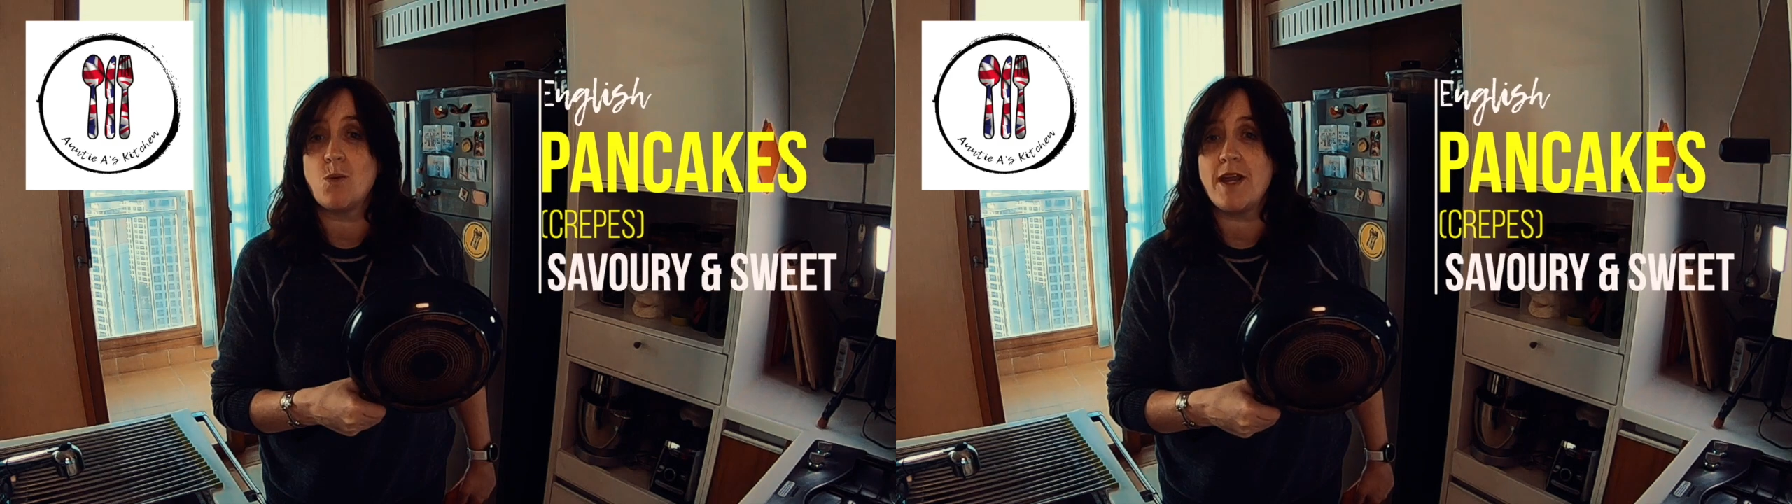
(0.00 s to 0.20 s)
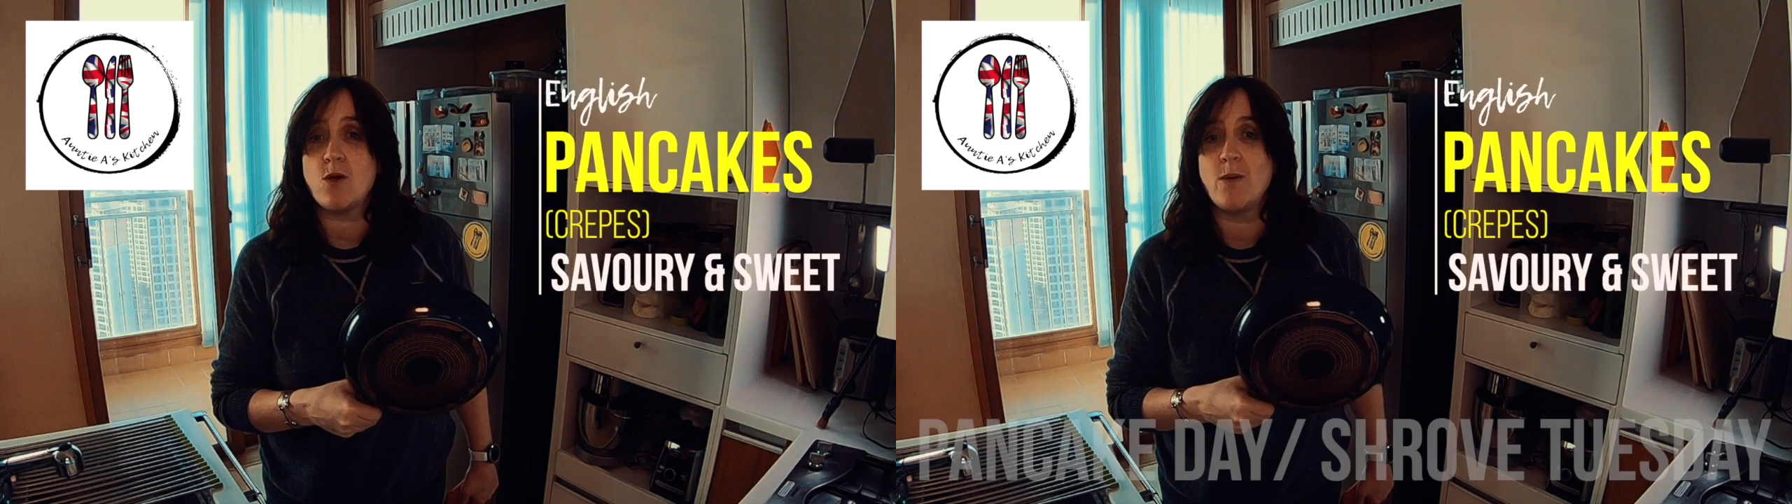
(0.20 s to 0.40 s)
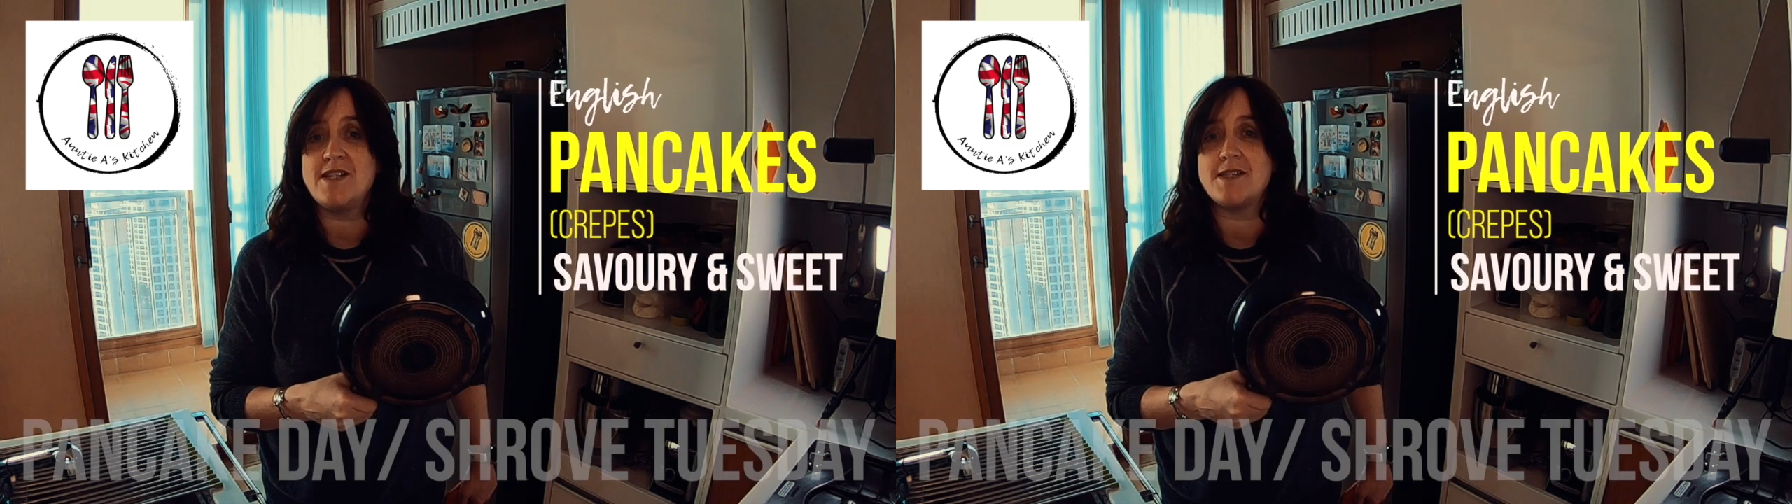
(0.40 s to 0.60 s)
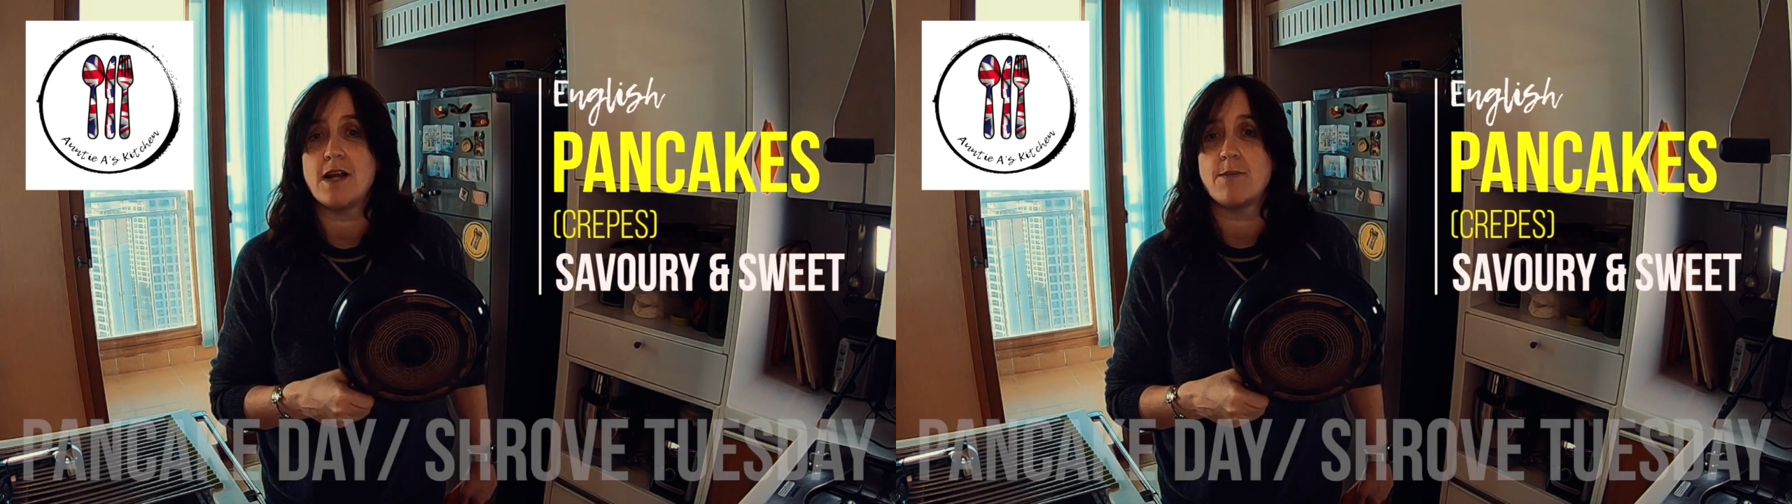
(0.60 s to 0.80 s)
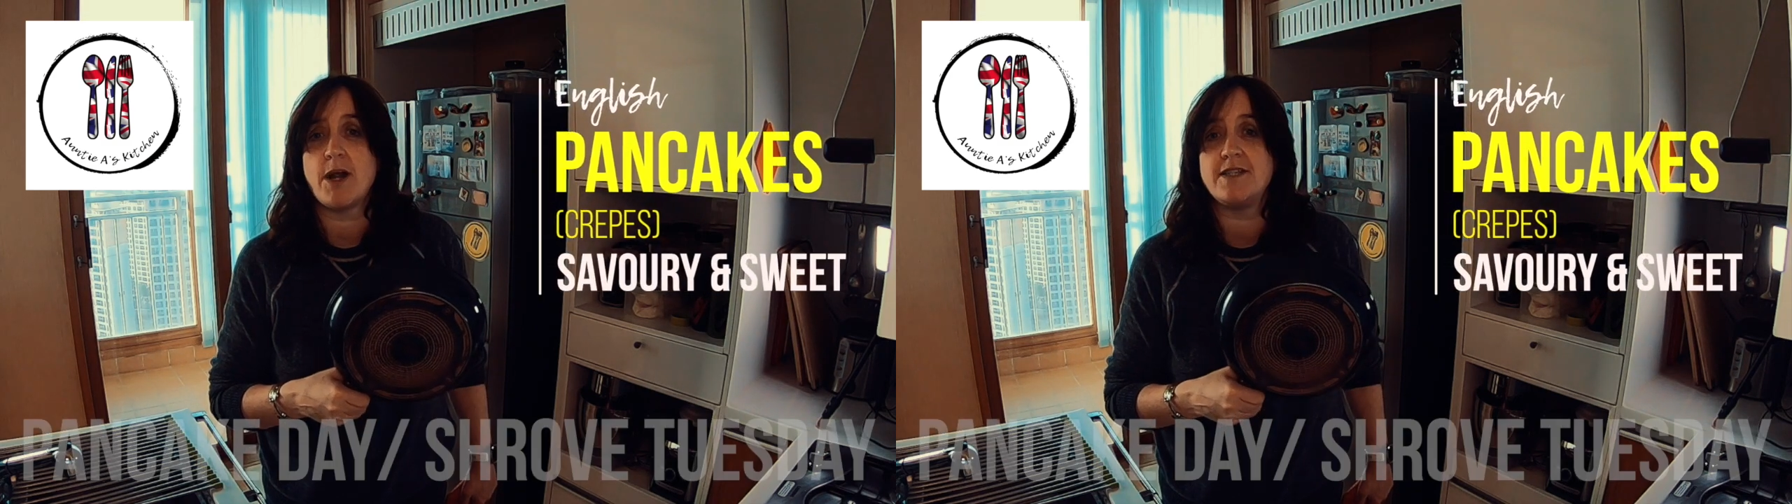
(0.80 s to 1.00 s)
week we
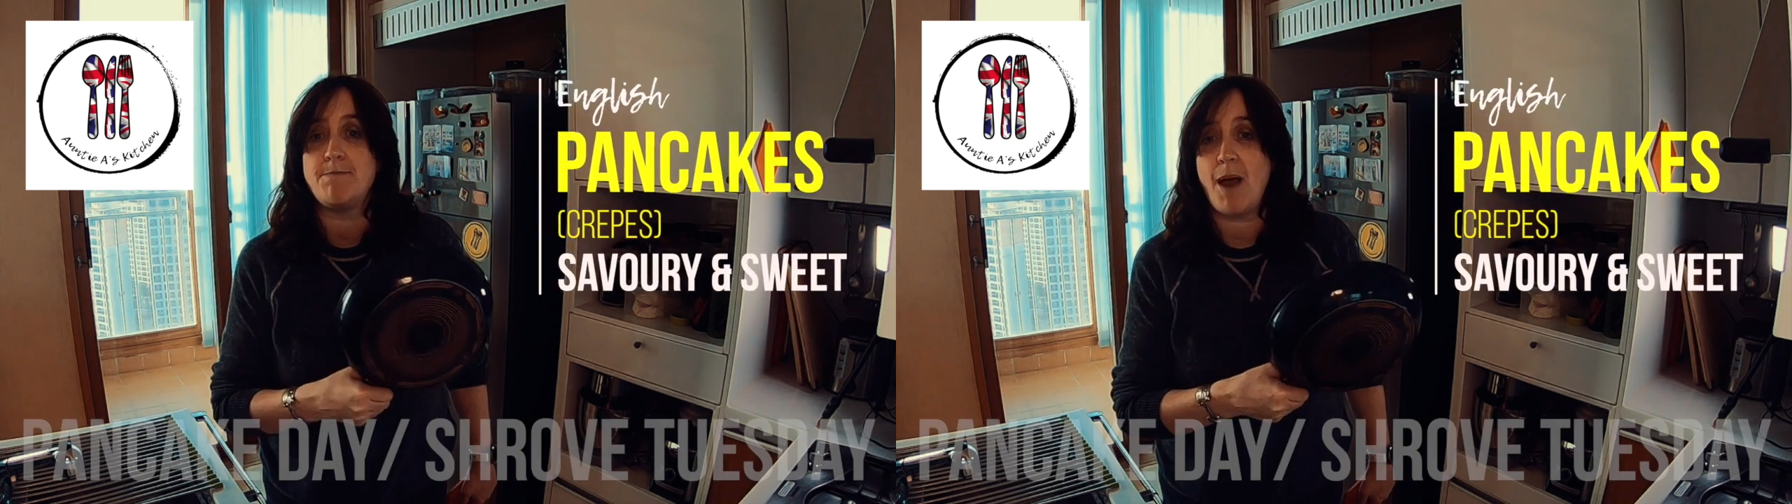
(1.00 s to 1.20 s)
celebrated